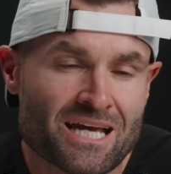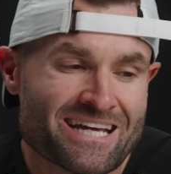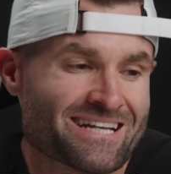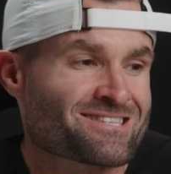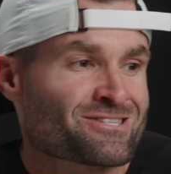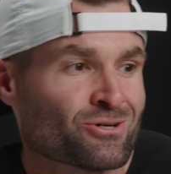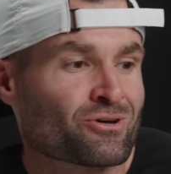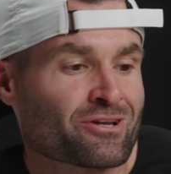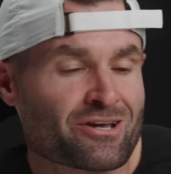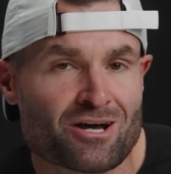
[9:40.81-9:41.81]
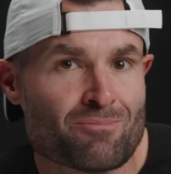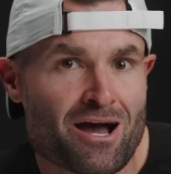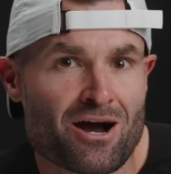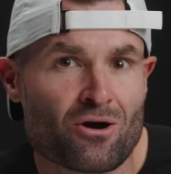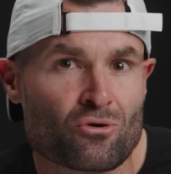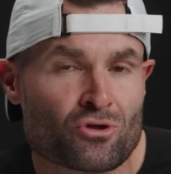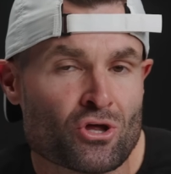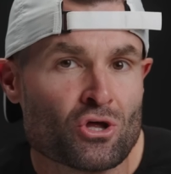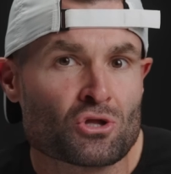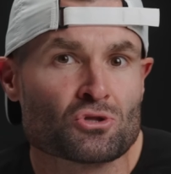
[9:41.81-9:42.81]
It's still going to come out
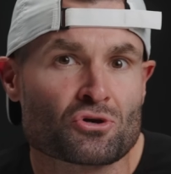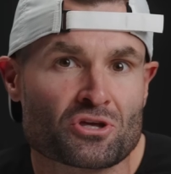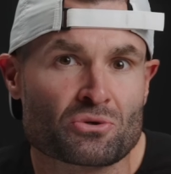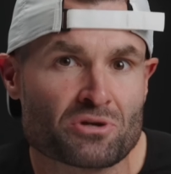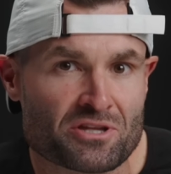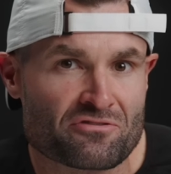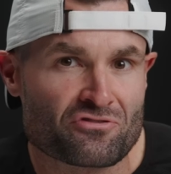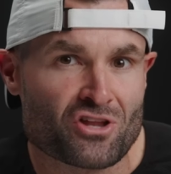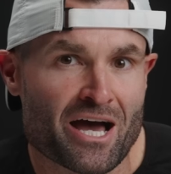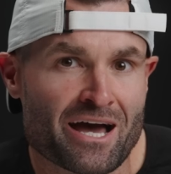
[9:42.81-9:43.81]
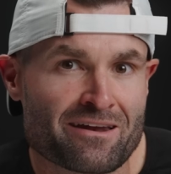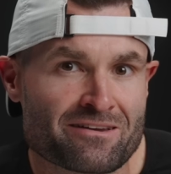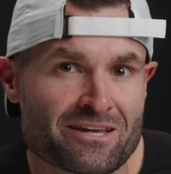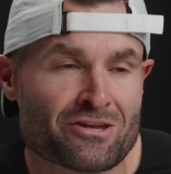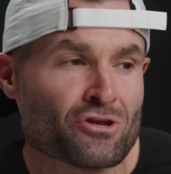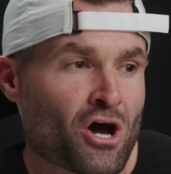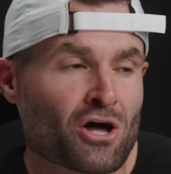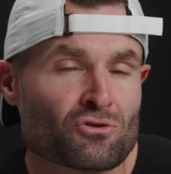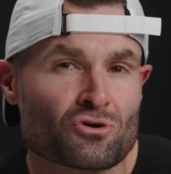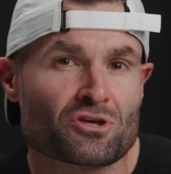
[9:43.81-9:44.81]
looking really flat and
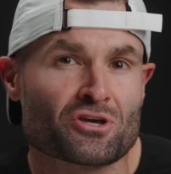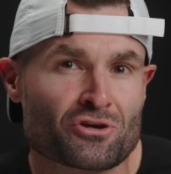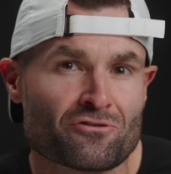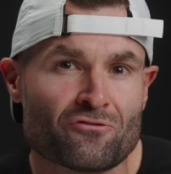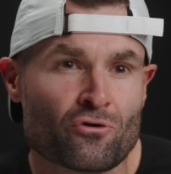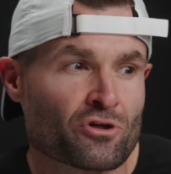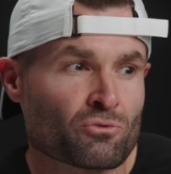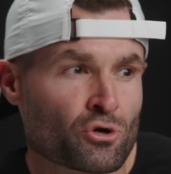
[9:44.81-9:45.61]
not looking converted,